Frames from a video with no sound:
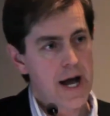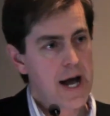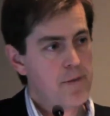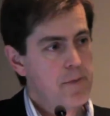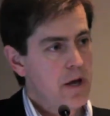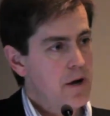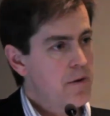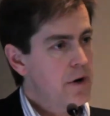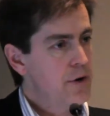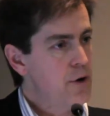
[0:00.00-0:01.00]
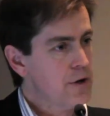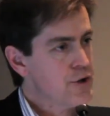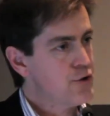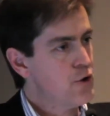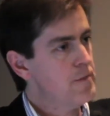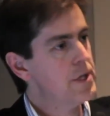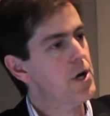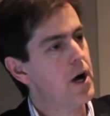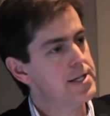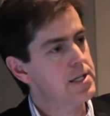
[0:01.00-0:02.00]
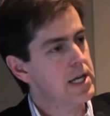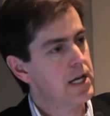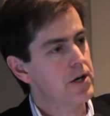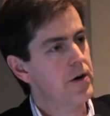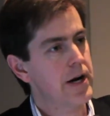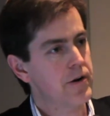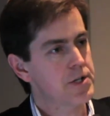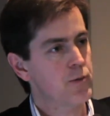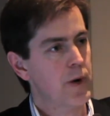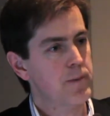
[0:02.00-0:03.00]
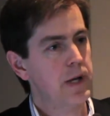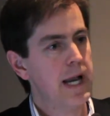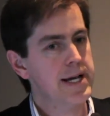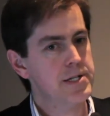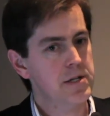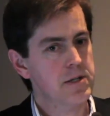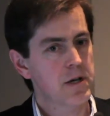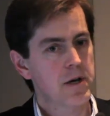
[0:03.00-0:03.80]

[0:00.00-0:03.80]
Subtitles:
not traumatise the inner ear as we place it,